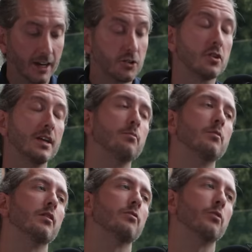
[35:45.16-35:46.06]
dream
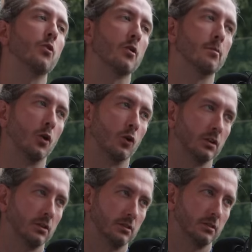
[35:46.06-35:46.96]

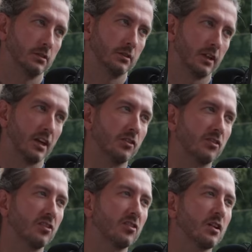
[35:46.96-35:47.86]
4-ball
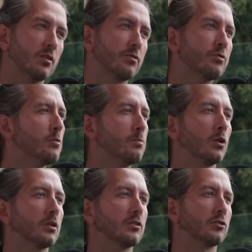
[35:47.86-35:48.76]
consisting of
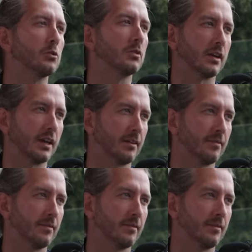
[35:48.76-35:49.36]
footballers only.